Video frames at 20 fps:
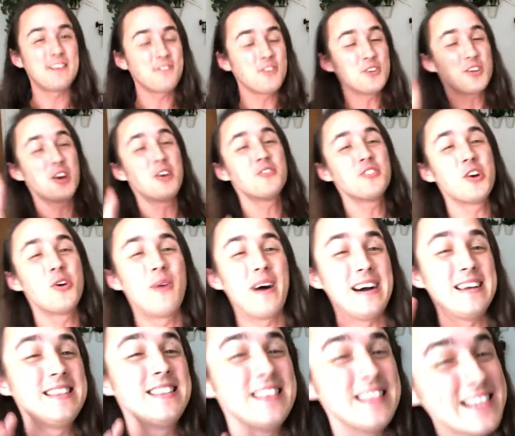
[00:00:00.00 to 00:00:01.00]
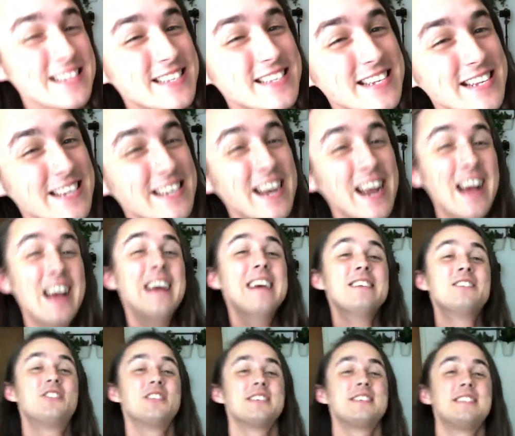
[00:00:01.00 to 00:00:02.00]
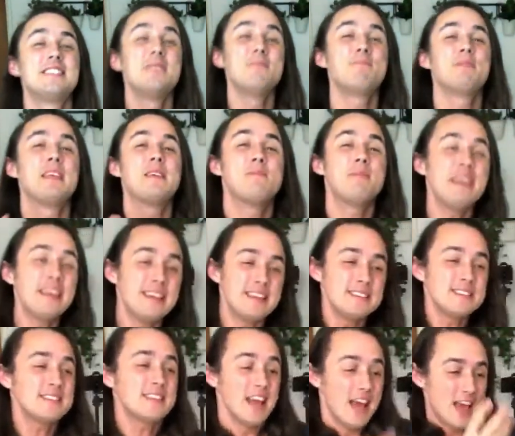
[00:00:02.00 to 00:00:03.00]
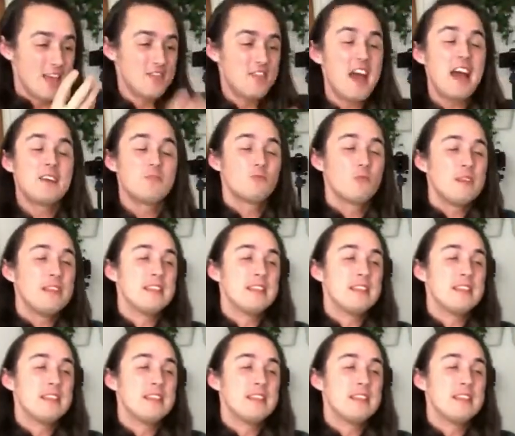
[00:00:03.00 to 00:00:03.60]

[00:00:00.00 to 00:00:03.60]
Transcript: if you don't know, unlisted just simply means that